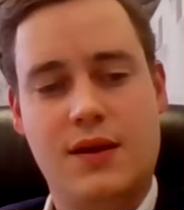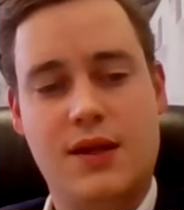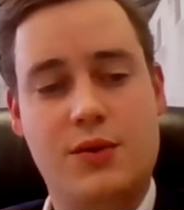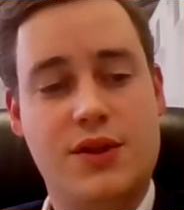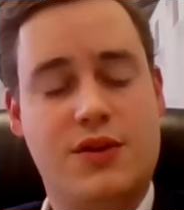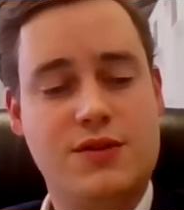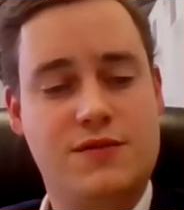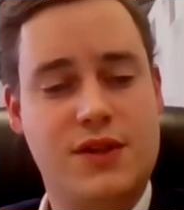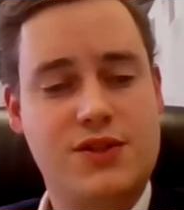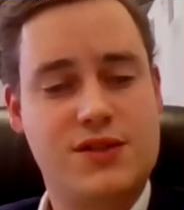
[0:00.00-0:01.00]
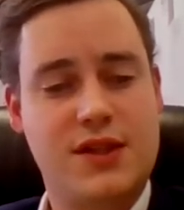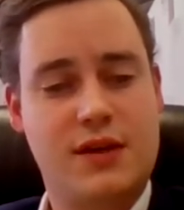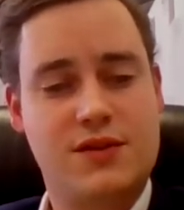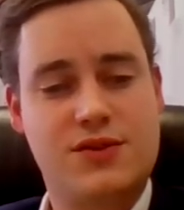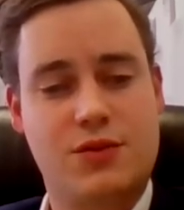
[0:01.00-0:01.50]
Now, on the cultivation side
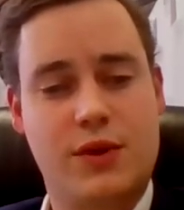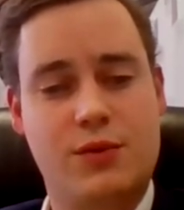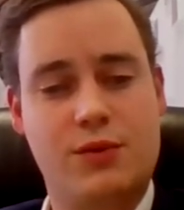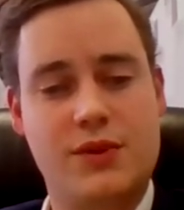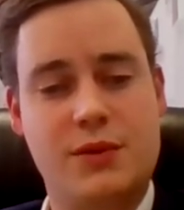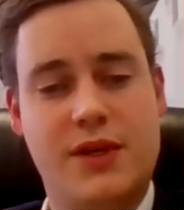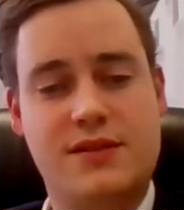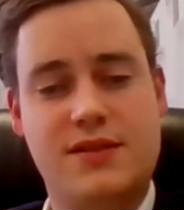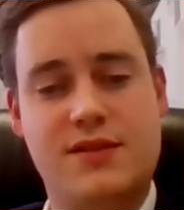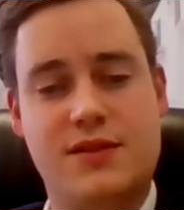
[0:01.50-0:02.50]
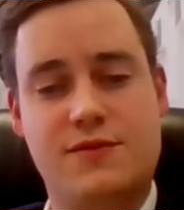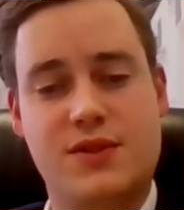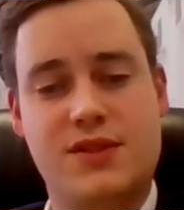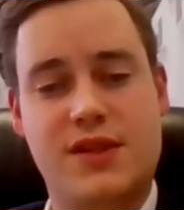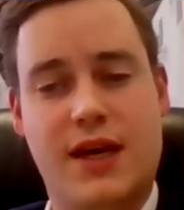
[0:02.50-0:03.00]
of the story, what really makes us
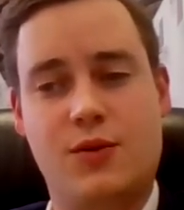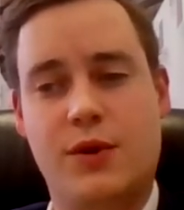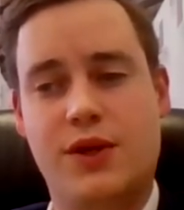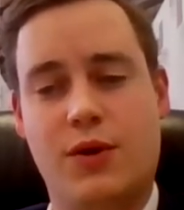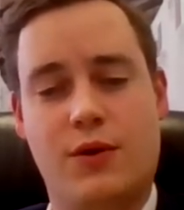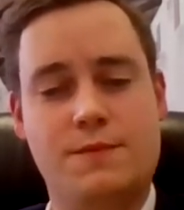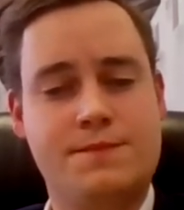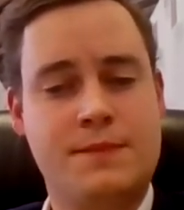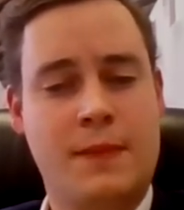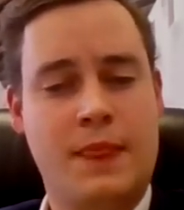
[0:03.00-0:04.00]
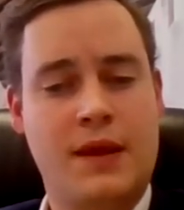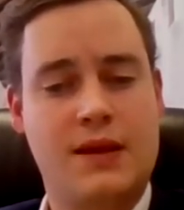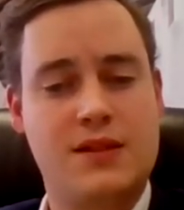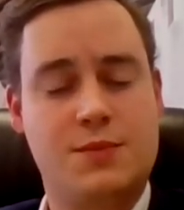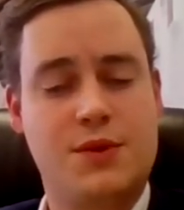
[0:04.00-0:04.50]
different is how we grow.
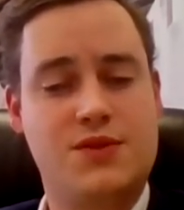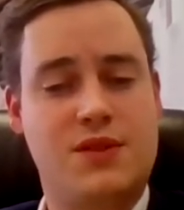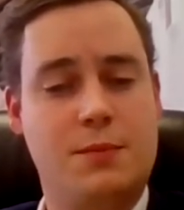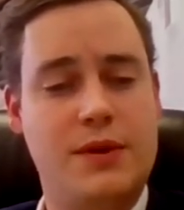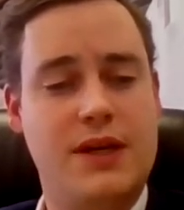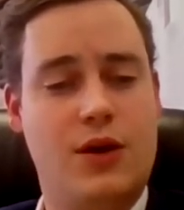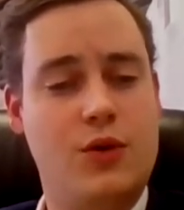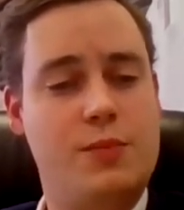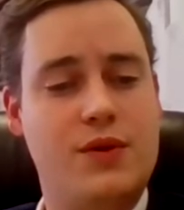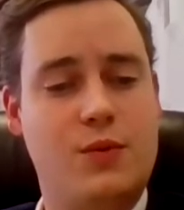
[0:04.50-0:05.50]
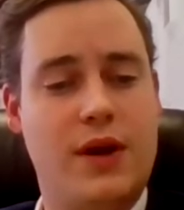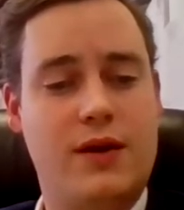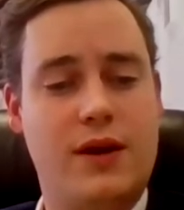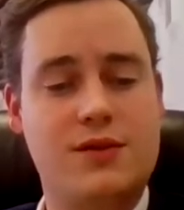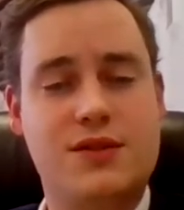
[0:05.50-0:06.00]
As opposed to the big open
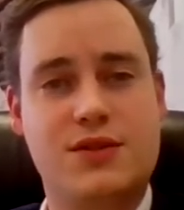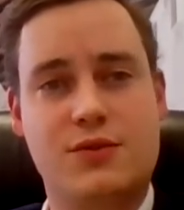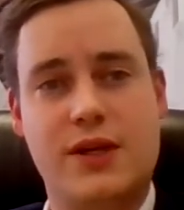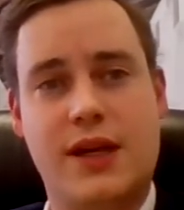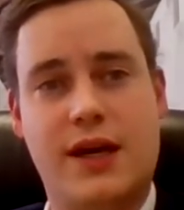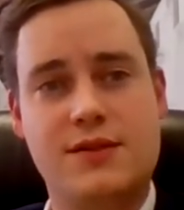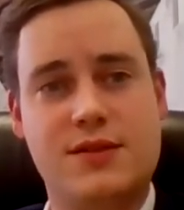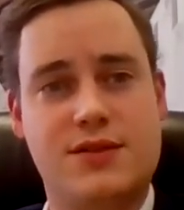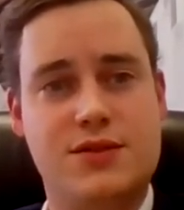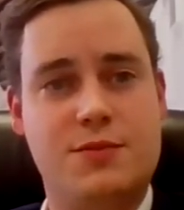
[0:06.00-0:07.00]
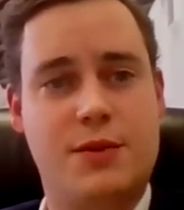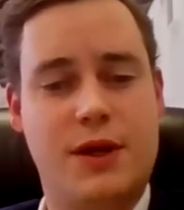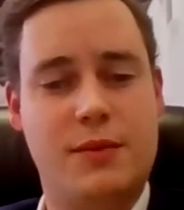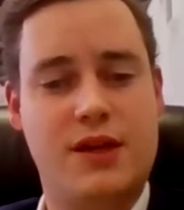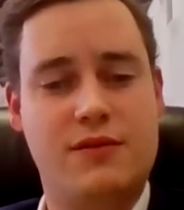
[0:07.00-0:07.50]
warehouse and greenhouses used by
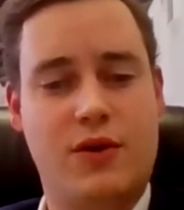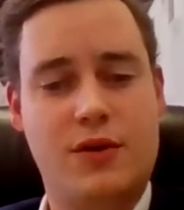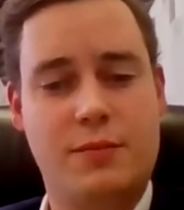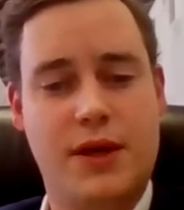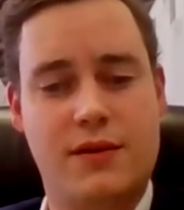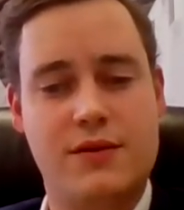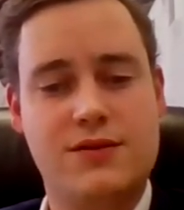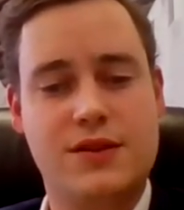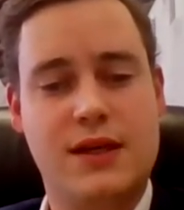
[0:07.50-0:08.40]
many of our competitors,